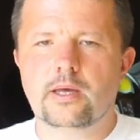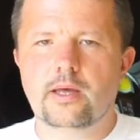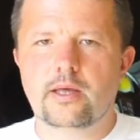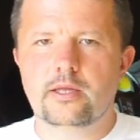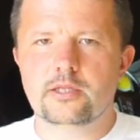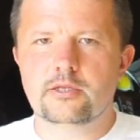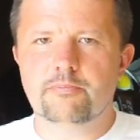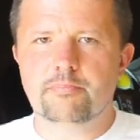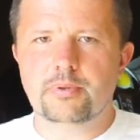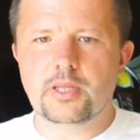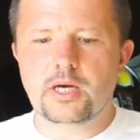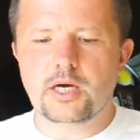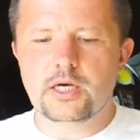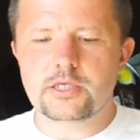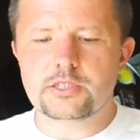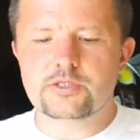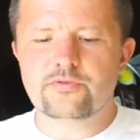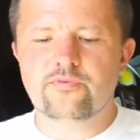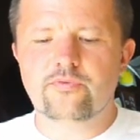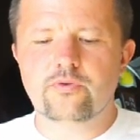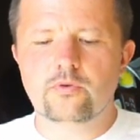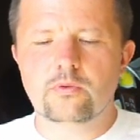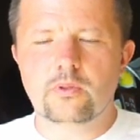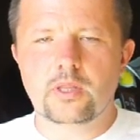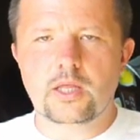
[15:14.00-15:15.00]
It applies
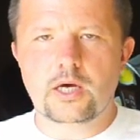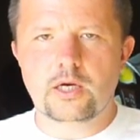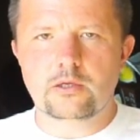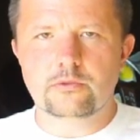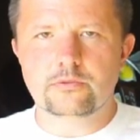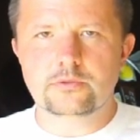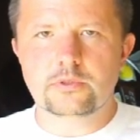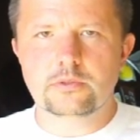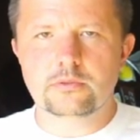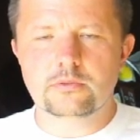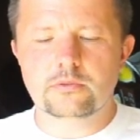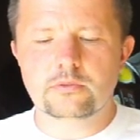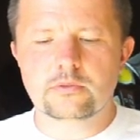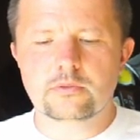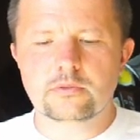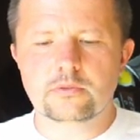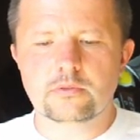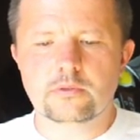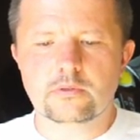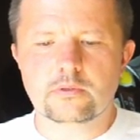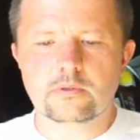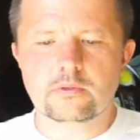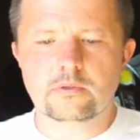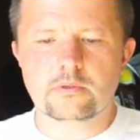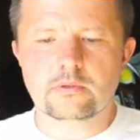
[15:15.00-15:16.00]
full load.
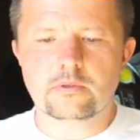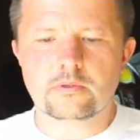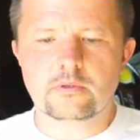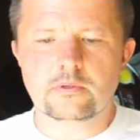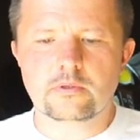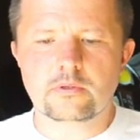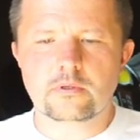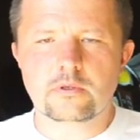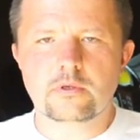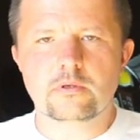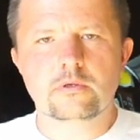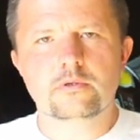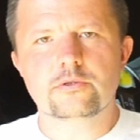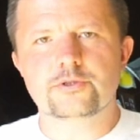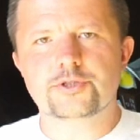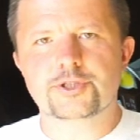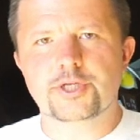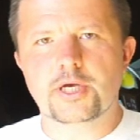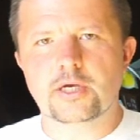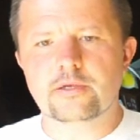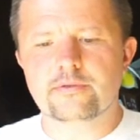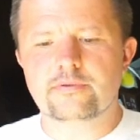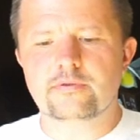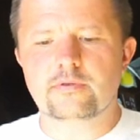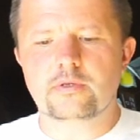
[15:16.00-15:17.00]

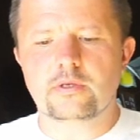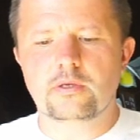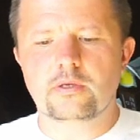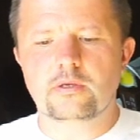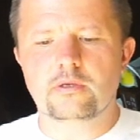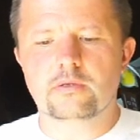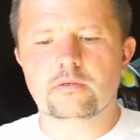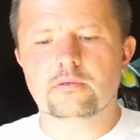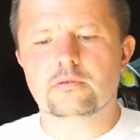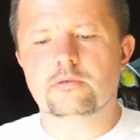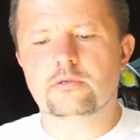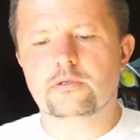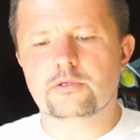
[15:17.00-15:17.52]
Check the